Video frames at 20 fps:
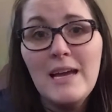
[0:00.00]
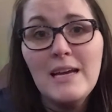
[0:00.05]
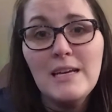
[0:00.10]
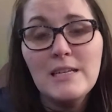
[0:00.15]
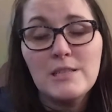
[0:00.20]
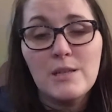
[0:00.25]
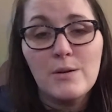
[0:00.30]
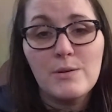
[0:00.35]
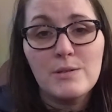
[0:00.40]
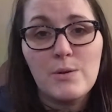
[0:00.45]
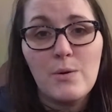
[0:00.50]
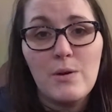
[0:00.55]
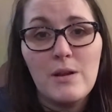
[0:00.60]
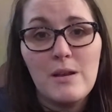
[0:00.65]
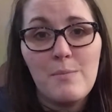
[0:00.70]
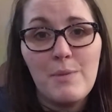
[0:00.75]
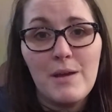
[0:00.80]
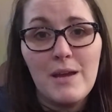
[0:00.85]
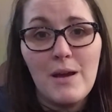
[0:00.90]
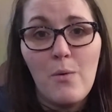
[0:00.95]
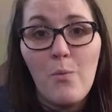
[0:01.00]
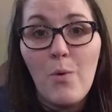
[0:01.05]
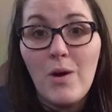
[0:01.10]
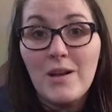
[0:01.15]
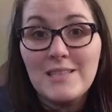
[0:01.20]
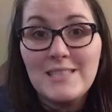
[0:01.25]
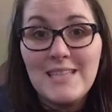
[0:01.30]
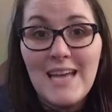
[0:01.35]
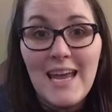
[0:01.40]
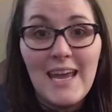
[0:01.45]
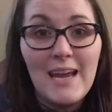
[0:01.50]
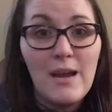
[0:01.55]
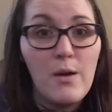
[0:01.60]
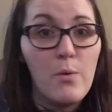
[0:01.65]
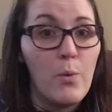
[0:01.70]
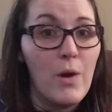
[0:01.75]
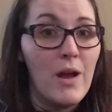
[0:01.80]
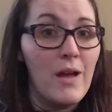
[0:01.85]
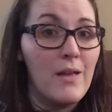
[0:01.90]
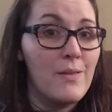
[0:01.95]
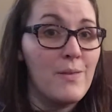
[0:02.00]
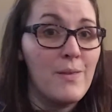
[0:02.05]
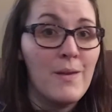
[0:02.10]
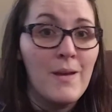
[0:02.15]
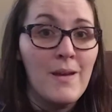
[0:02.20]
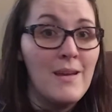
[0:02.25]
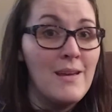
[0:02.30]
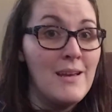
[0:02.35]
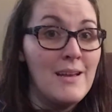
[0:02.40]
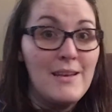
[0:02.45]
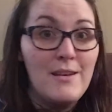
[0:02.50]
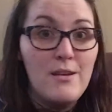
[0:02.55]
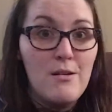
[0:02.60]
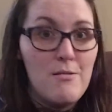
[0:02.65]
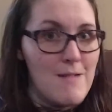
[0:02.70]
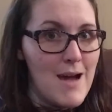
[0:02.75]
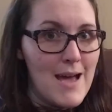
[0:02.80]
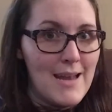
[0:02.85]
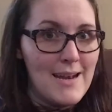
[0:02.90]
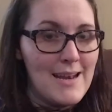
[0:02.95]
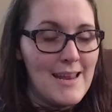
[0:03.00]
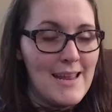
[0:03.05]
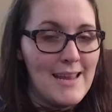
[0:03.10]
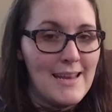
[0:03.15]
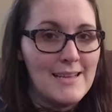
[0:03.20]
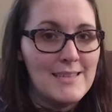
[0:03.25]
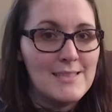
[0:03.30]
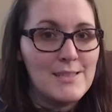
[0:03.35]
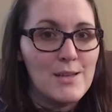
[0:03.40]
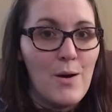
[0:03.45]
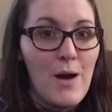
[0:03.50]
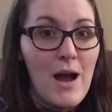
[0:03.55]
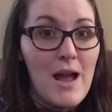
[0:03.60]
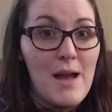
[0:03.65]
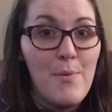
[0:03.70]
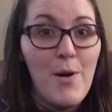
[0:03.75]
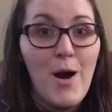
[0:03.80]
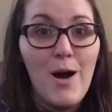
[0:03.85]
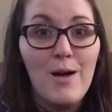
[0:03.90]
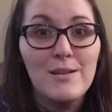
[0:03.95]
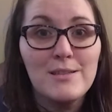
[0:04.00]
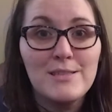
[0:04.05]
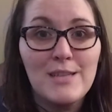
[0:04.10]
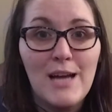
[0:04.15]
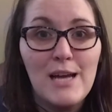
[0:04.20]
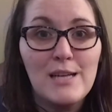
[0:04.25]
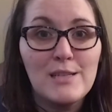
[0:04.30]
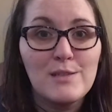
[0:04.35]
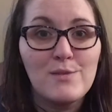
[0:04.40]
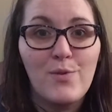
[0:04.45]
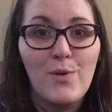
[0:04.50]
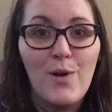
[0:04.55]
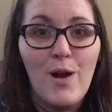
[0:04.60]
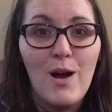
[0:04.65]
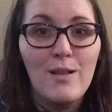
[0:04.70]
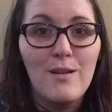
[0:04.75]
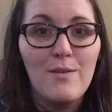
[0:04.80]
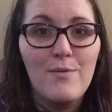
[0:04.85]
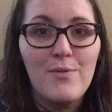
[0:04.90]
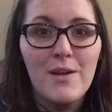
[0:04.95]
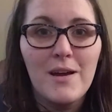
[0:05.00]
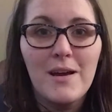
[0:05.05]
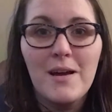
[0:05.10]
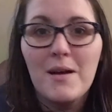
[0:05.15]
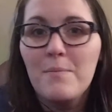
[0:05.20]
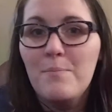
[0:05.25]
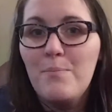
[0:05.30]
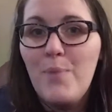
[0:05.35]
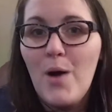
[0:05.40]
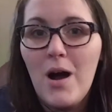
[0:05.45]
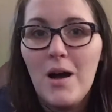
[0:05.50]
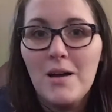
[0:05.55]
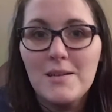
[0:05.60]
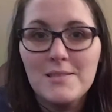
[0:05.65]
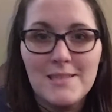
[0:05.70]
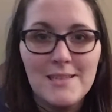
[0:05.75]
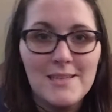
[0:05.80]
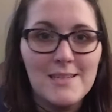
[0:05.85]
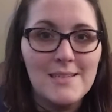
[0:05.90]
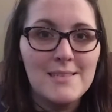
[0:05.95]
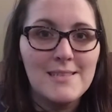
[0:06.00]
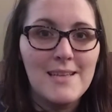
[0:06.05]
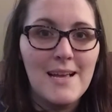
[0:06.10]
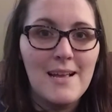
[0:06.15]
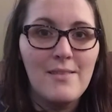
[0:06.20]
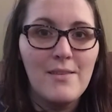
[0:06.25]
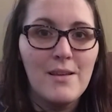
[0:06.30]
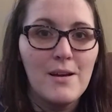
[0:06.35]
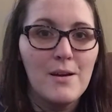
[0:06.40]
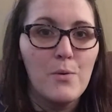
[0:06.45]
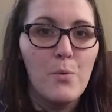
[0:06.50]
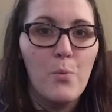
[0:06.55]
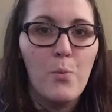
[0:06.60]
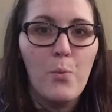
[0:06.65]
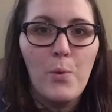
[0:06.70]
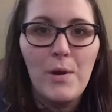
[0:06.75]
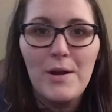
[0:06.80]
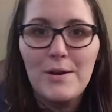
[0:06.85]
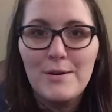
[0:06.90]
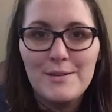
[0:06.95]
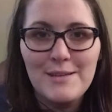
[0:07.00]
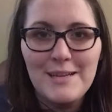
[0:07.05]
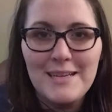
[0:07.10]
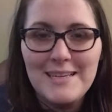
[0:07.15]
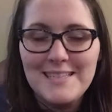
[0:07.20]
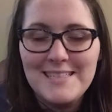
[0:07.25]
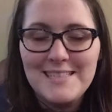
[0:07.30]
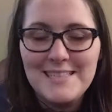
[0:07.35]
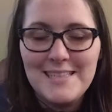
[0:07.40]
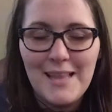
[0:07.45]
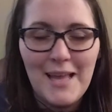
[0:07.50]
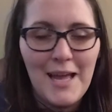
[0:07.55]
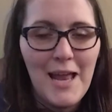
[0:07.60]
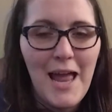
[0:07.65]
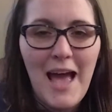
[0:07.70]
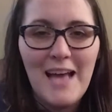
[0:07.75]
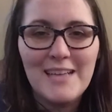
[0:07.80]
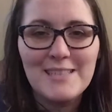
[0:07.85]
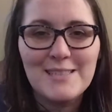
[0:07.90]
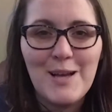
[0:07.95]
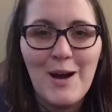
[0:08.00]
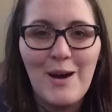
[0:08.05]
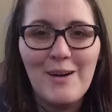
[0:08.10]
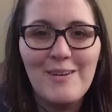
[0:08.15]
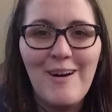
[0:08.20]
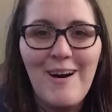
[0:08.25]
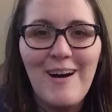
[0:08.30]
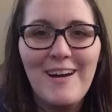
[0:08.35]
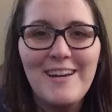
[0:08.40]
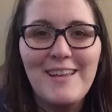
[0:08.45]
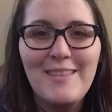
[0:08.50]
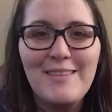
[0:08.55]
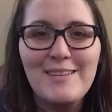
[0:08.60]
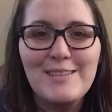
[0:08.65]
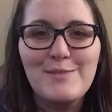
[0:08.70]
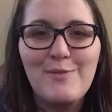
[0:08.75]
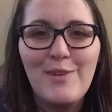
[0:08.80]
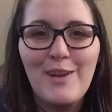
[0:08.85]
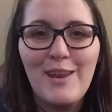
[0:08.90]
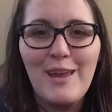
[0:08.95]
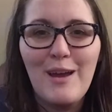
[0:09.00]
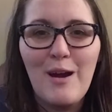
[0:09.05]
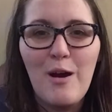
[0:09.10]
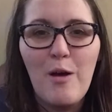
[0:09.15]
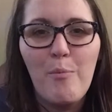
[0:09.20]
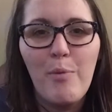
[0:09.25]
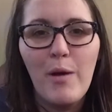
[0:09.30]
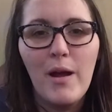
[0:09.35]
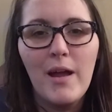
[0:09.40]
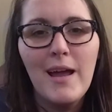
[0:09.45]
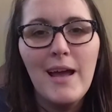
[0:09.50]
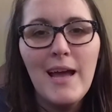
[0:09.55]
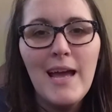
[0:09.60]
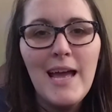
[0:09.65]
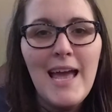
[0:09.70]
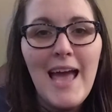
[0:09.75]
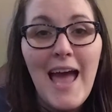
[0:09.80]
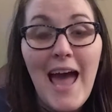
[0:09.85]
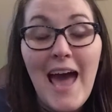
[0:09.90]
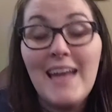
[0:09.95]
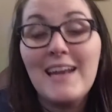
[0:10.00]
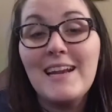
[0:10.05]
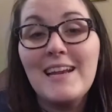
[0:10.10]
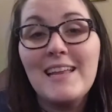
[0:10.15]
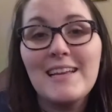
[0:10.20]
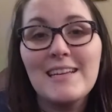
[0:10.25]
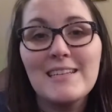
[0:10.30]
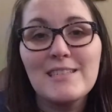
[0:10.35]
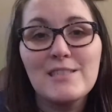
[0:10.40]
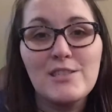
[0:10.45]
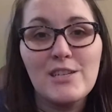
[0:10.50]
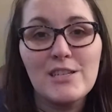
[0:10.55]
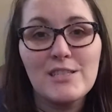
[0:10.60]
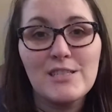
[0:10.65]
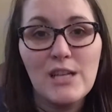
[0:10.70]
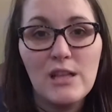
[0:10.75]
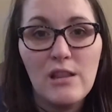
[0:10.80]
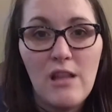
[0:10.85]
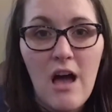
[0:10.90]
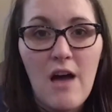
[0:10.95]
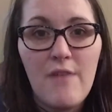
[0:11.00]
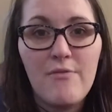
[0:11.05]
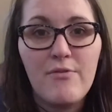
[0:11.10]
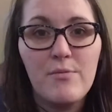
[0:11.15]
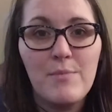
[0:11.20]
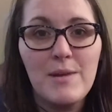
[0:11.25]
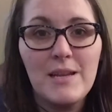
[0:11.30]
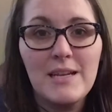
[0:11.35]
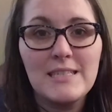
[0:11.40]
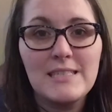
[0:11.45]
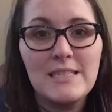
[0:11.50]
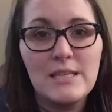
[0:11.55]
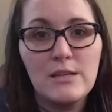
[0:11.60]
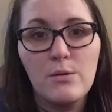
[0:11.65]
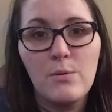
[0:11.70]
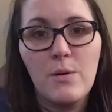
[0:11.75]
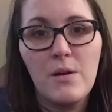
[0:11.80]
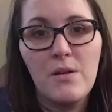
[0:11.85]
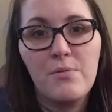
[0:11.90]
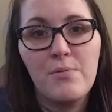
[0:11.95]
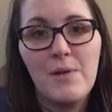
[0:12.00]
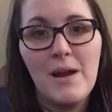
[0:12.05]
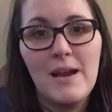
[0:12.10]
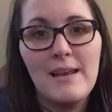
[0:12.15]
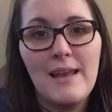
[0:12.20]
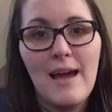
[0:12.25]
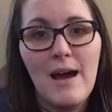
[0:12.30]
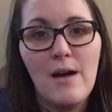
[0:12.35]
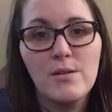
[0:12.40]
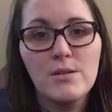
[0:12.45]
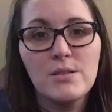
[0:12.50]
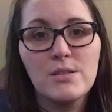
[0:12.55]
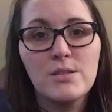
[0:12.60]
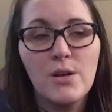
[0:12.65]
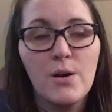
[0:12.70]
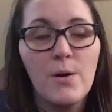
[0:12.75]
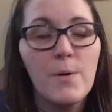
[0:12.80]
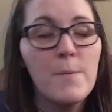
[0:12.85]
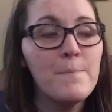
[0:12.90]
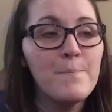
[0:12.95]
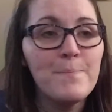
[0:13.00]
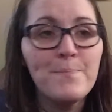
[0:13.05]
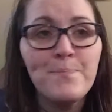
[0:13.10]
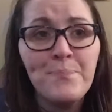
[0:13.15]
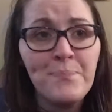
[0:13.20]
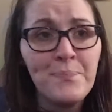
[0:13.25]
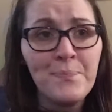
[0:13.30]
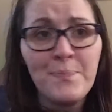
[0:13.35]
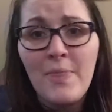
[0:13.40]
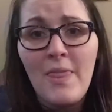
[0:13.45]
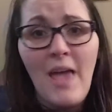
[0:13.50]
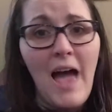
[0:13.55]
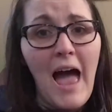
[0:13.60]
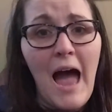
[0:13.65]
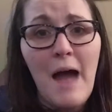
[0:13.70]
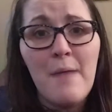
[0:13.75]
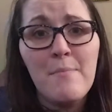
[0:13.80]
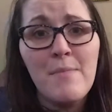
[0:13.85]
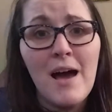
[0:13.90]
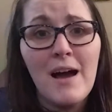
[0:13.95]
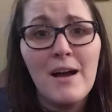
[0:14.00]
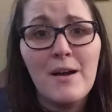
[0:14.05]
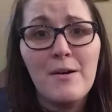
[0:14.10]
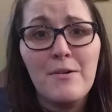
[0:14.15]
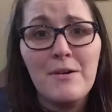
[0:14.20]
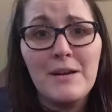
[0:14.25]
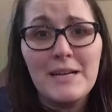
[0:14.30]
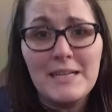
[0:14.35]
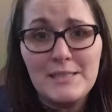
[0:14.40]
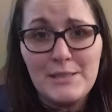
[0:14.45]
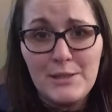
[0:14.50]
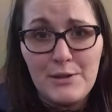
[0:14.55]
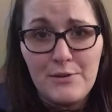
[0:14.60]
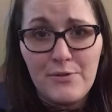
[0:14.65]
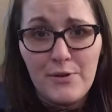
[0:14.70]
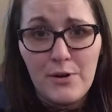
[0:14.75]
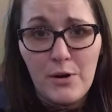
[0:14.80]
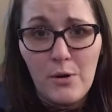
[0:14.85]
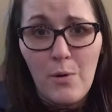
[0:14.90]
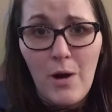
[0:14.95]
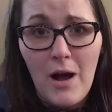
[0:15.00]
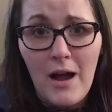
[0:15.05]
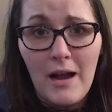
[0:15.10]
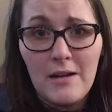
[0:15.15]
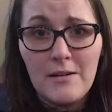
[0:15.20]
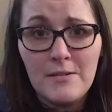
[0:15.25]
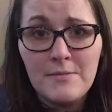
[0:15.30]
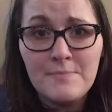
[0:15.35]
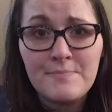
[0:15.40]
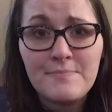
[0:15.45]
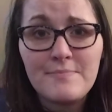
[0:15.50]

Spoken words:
So it's going to be a one take with no editing, so I apologize for all of the pauses and the weirdness that has gone on in this video, but editing is just a lot for me to deal with right now, so I'm not going to for a while.